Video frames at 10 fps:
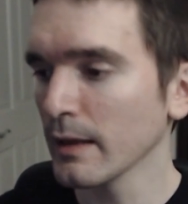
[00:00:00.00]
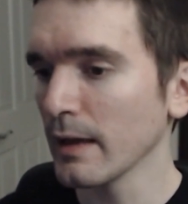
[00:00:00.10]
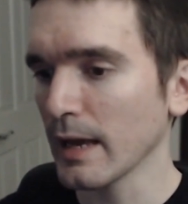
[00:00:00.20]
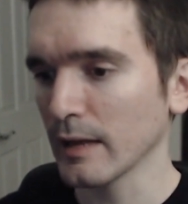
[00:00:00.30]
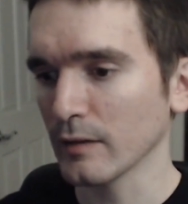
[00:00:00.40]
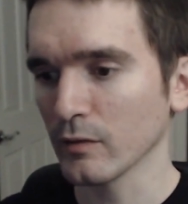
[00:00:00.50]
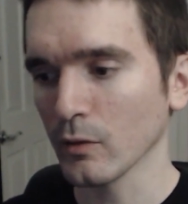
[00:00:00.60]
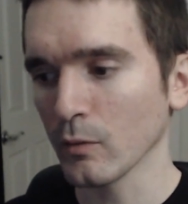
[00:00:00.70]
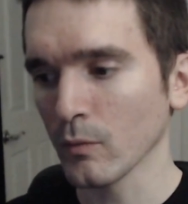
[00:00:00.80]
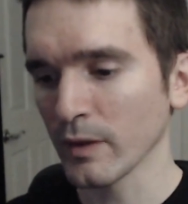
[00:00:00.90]
And
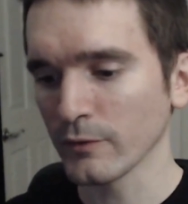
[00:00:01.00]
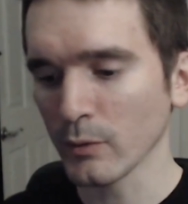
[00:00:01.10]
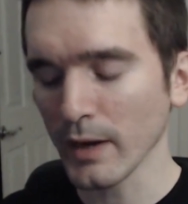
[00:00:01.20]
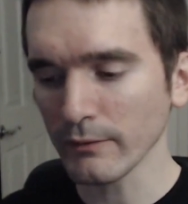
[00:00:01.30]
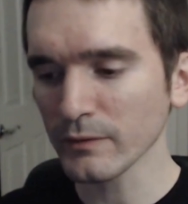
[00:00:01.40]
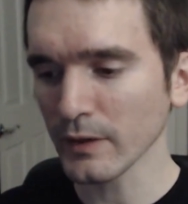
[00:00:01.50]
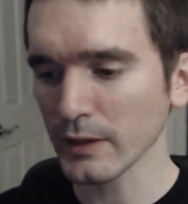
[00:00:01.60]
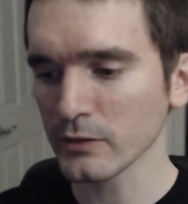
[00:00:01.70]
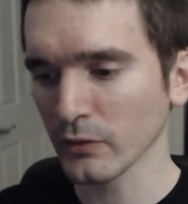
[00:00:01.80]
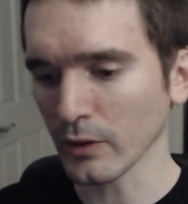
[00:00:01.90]
so if you ever
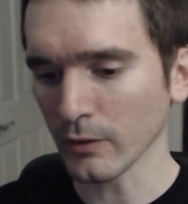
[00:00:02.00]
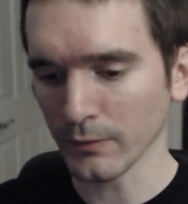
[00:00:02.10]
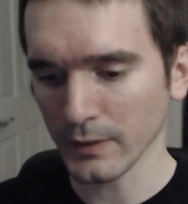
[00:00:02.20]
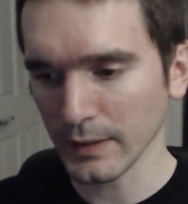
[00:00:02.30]
find yourself